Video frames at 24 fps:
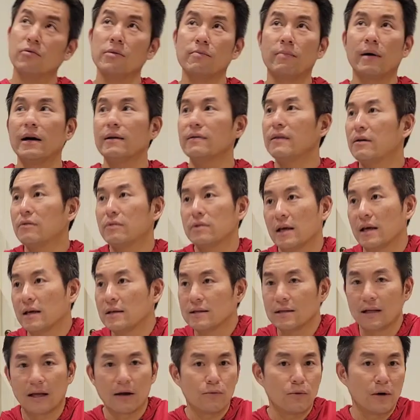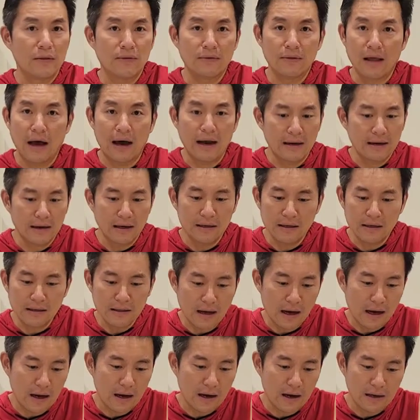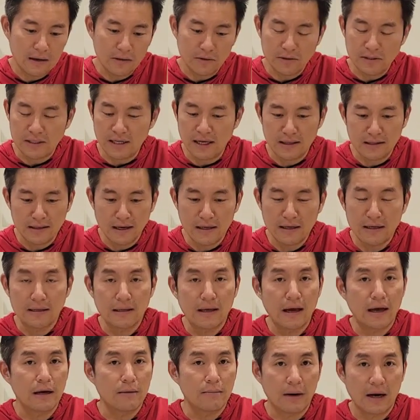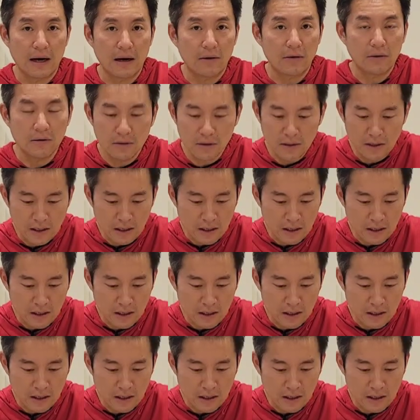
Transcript: Ribeye nowadays like what, $9.99 or $10.99 a pound.